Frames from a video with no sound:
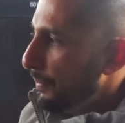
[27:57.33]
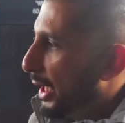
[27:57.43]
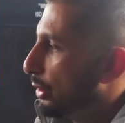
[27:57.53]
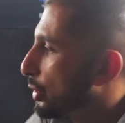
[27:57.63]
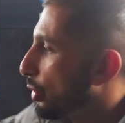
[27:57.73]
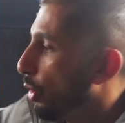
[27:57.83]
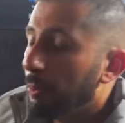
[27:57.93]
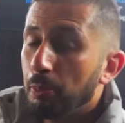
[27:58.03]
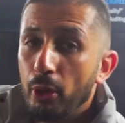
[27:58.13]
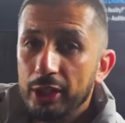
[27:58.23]
you'd score
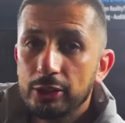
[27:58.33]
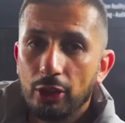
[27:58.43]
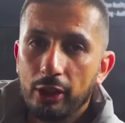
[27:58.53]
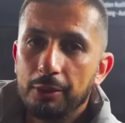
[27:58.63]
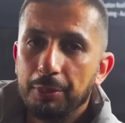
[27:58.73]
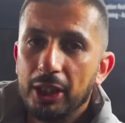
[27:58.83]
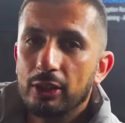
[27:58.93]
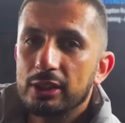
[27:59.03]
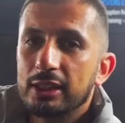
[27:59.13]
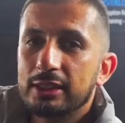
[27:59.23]
points on it
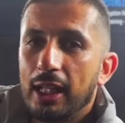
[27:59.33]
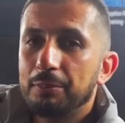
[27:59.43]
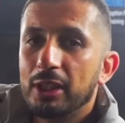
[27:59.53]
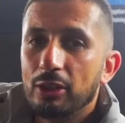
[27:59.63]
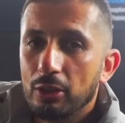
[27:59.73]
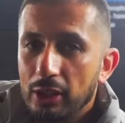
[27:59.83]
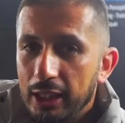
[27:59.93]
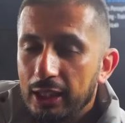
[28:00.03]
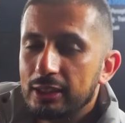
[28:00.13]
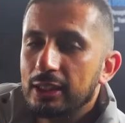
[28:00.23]
because it's something
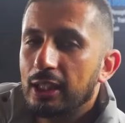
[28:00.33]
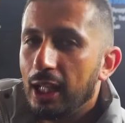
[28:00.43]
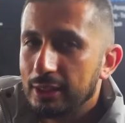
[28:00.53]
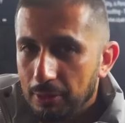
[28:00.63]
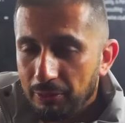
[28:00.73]
unique, it's a custom